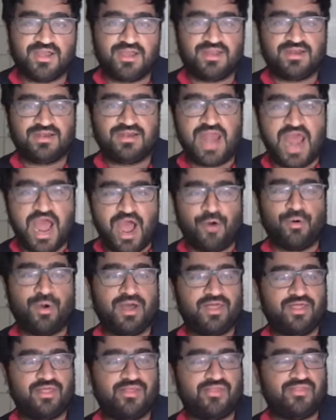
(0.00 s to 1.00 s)
Now,
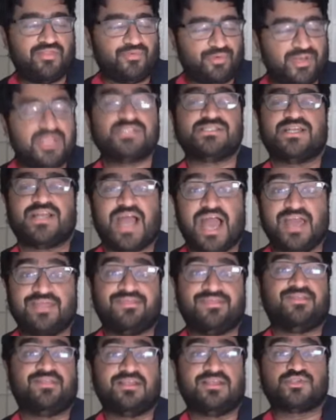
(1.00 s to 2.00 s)
the reason I
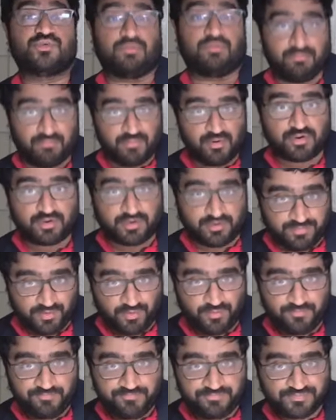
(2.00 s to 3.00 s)
think that's
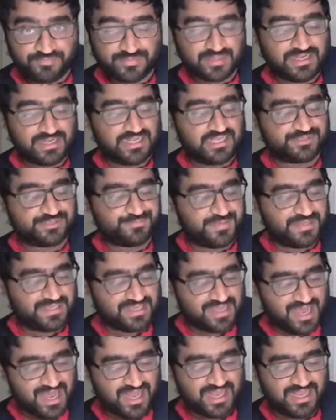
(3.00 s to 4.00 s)
remarkable is
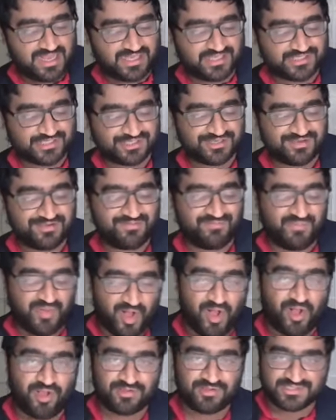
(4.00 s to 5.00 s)
because
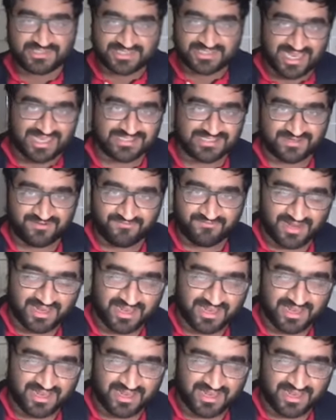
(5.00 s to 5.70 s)
Paul says, in,